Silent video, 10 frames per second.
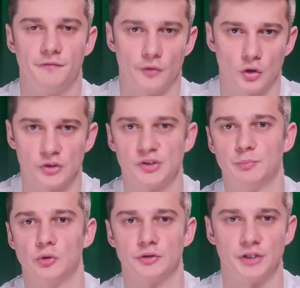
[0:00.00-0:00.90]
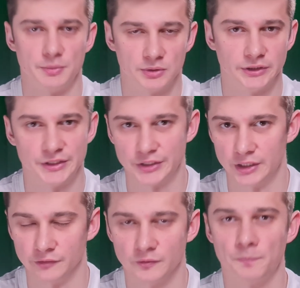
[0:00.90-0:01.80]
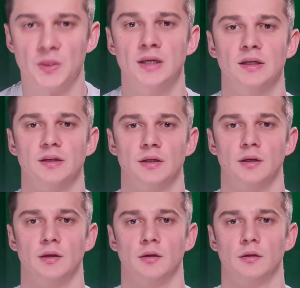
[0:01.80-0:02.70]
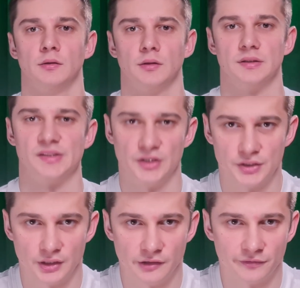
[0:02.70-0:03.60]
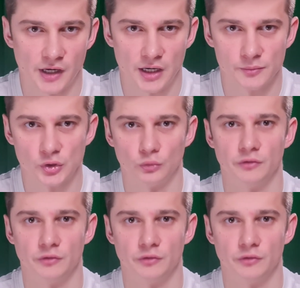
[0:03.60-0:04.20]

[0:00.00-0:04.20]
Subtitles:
first spot triple ETF. The ETF aims to